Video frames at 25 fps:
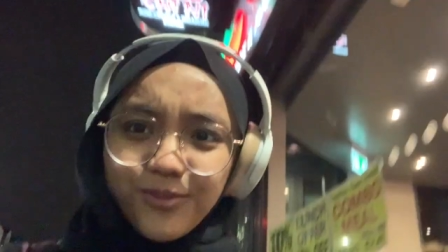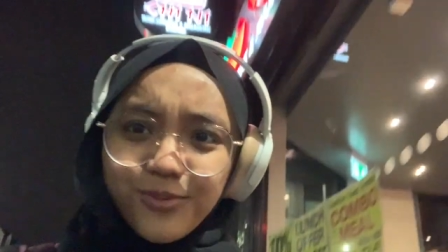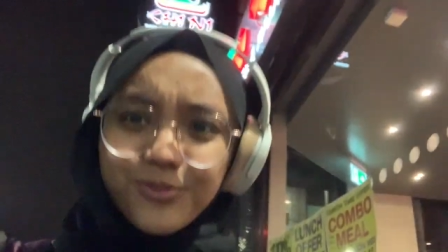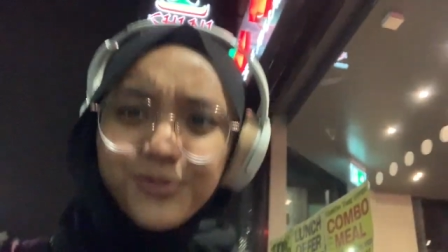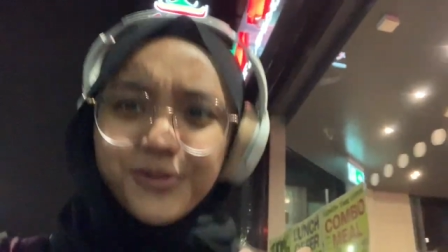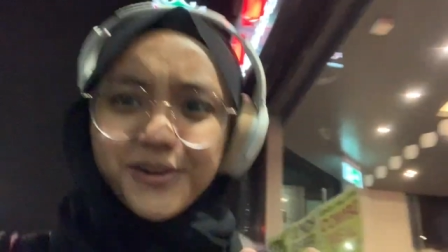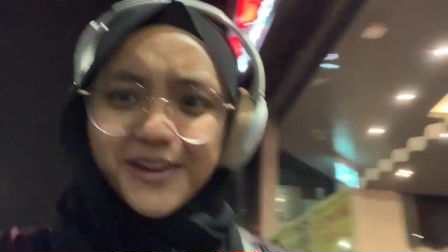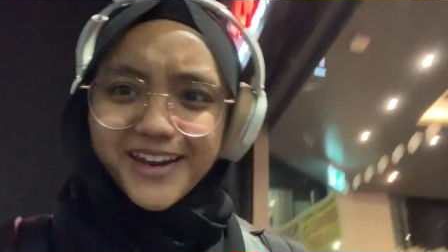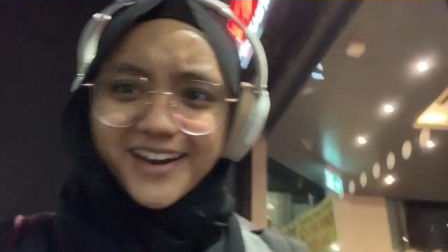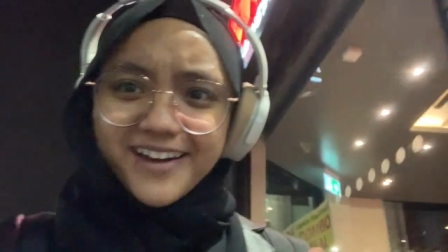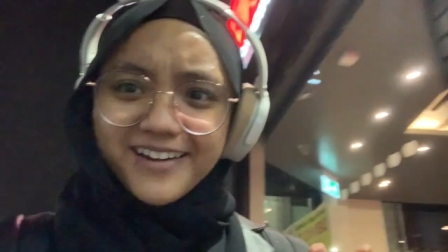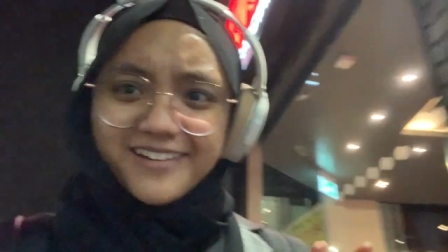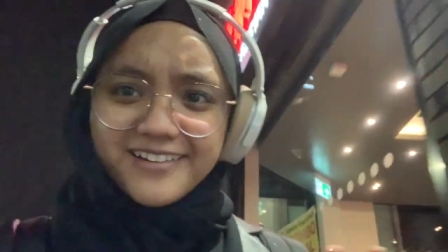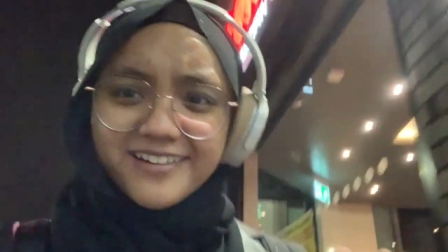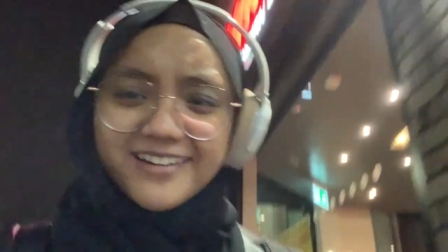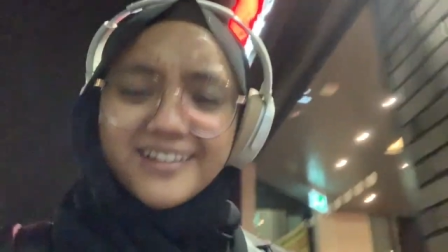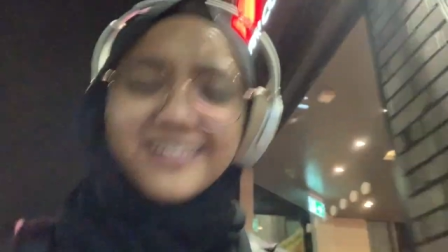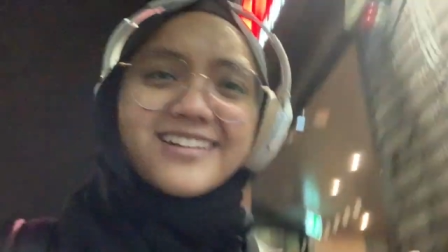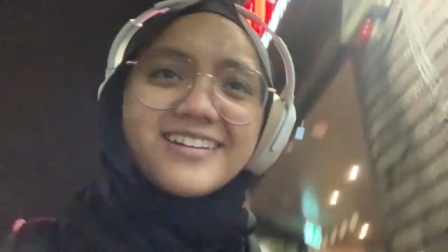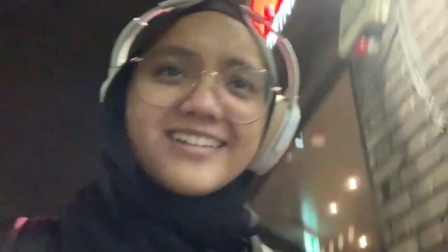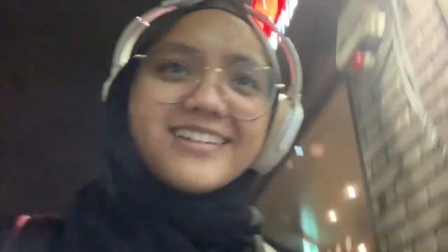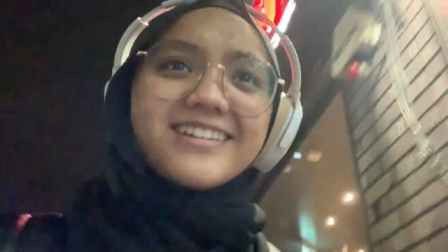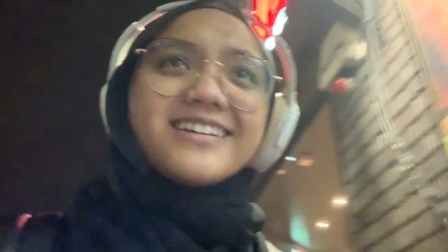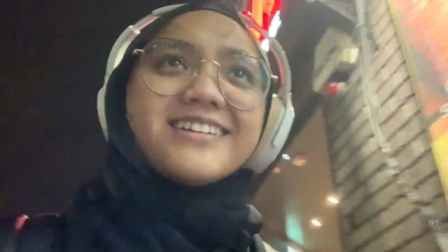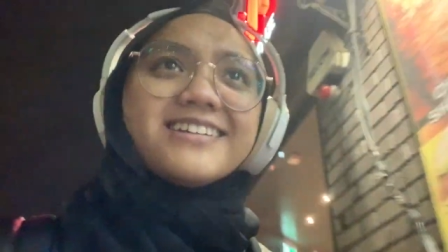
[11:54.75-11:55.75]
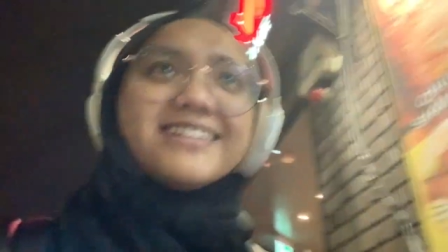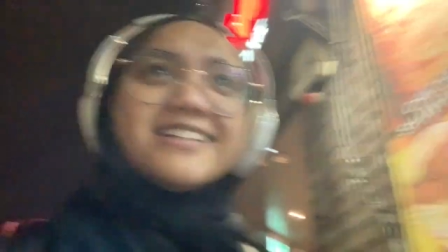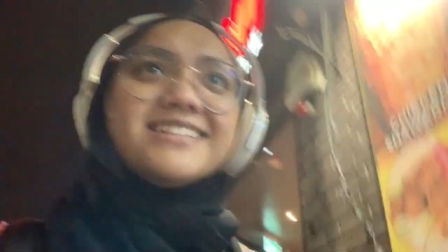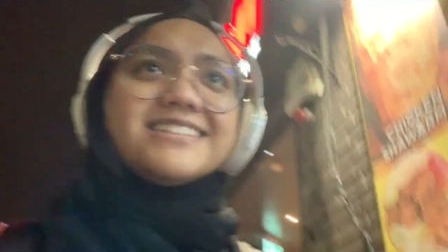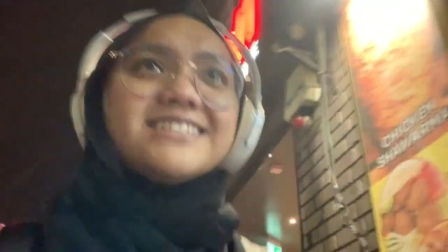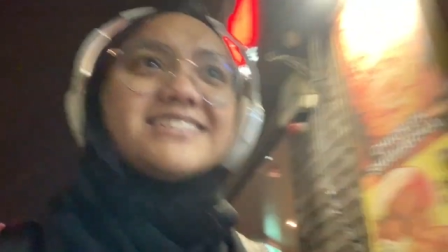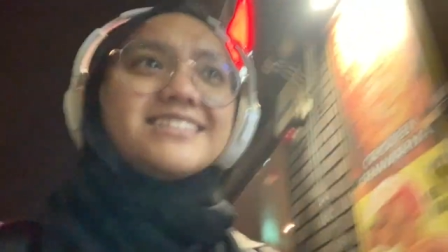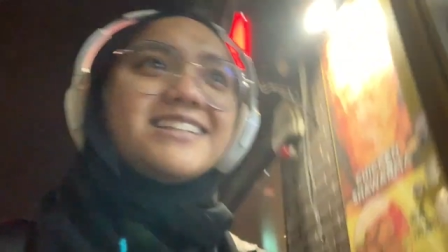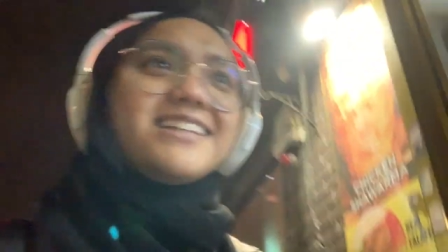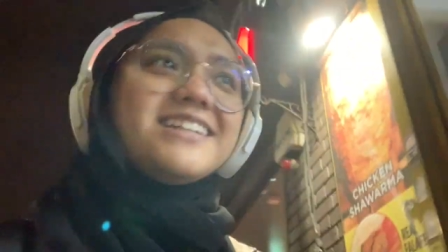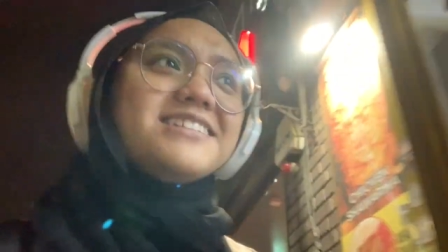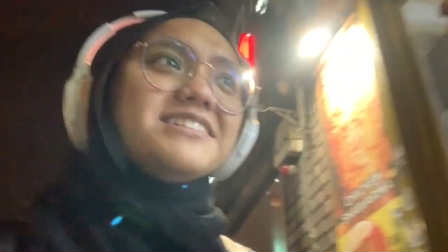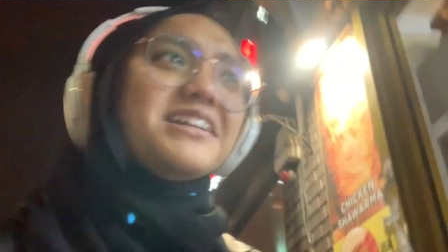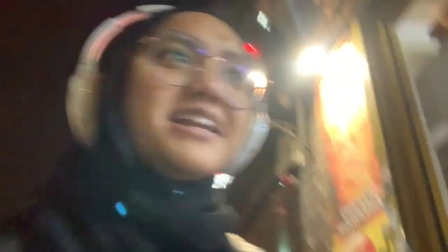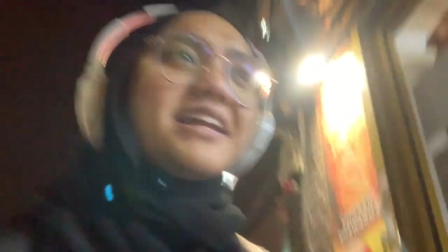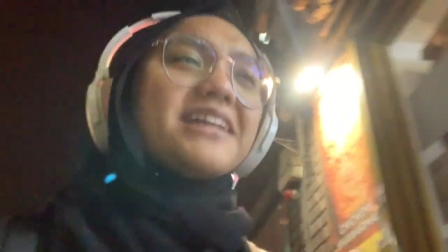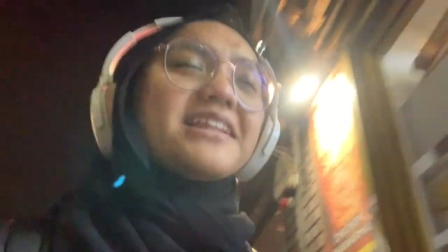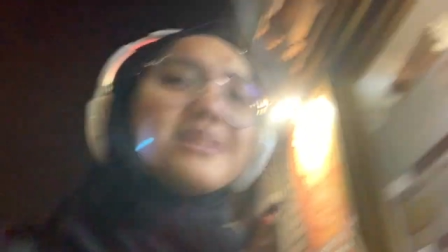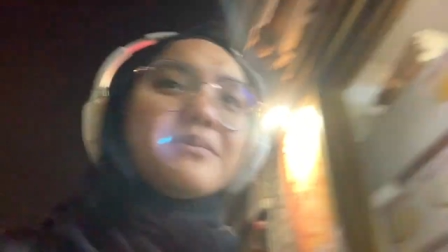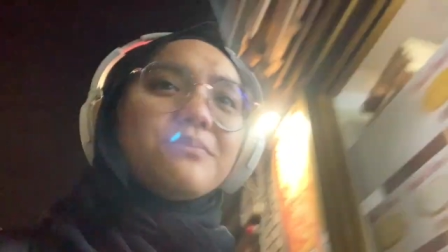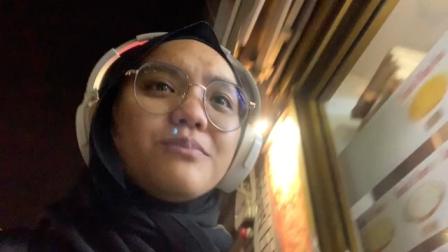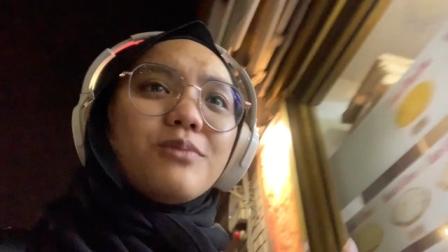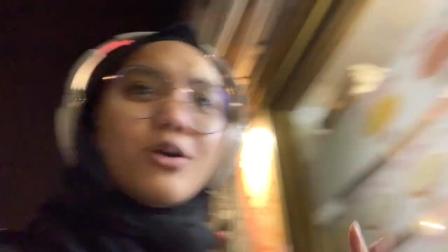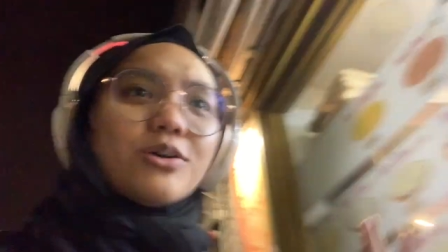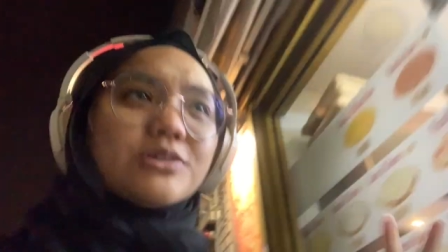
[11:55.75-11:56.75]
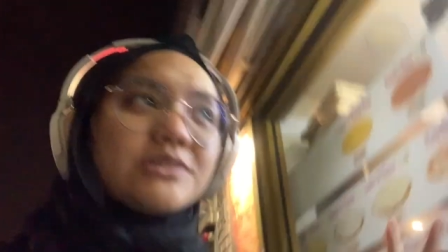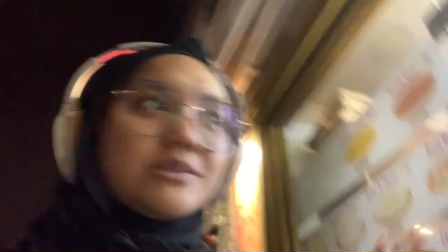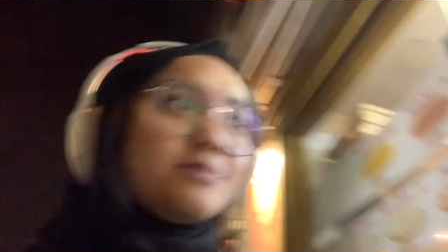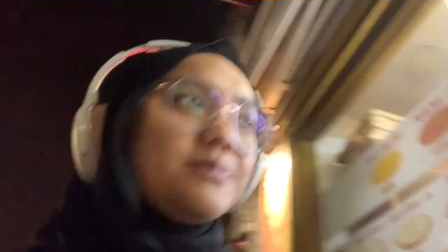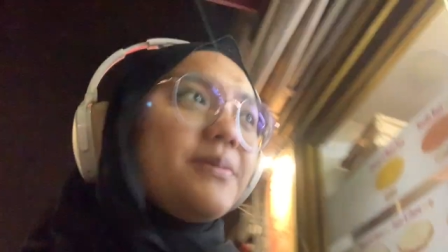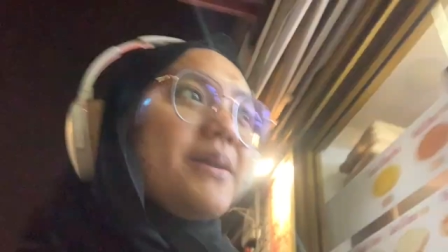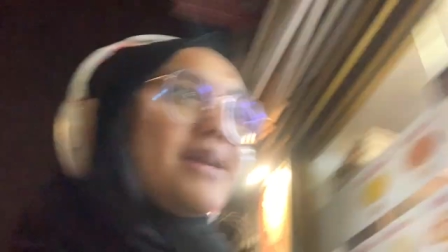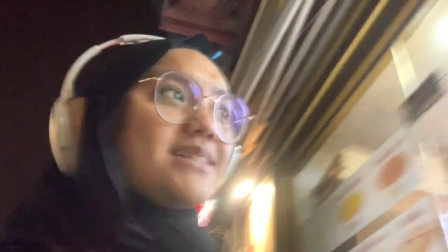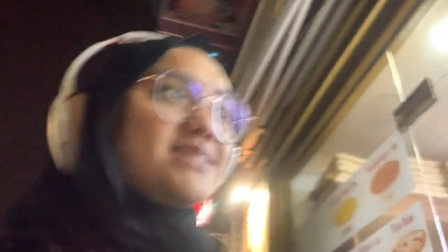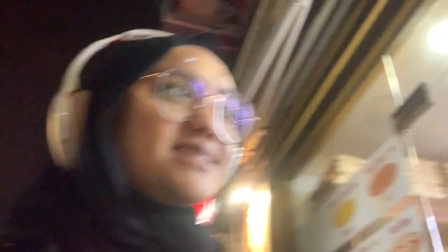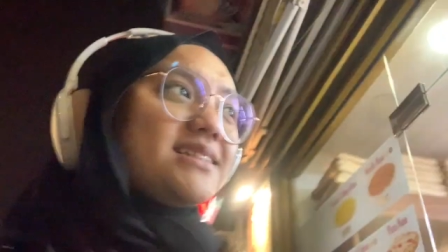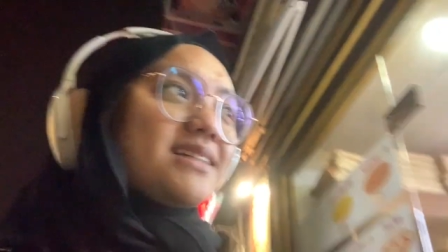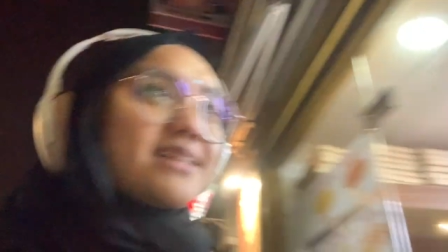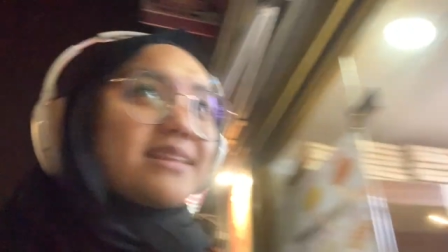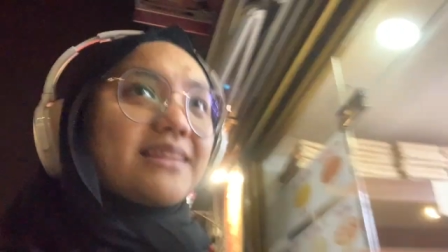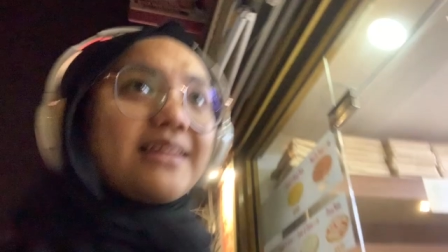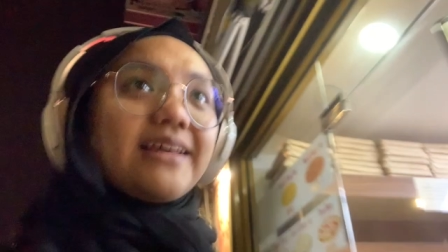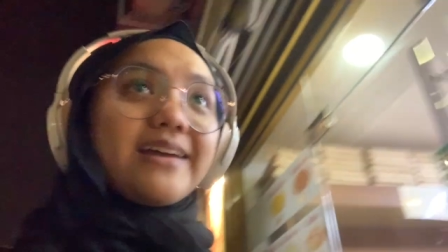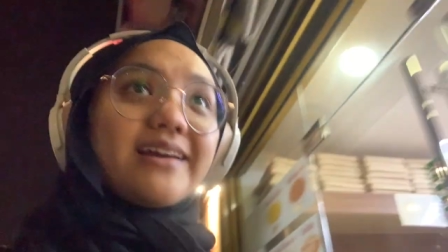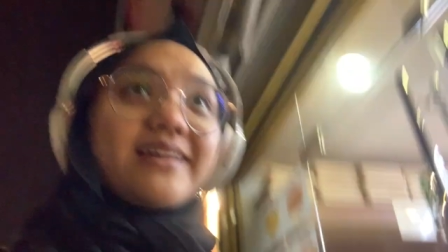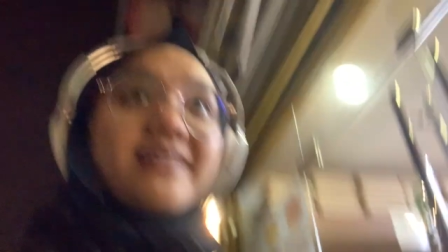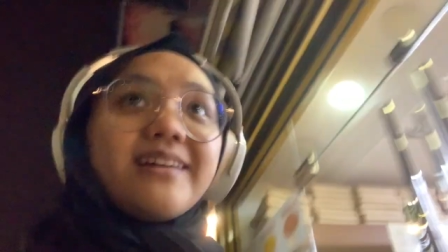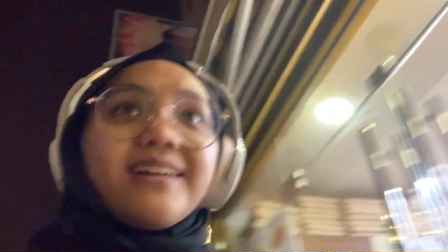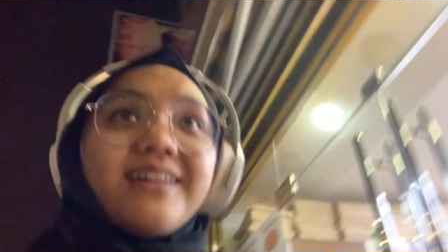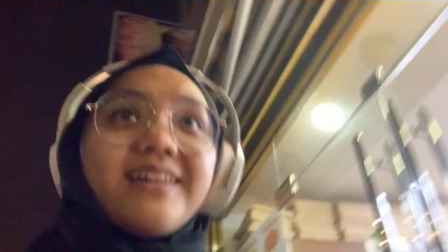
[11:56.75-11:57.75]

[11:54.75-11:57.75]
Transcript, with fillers: weird. So this is like the most basic thing.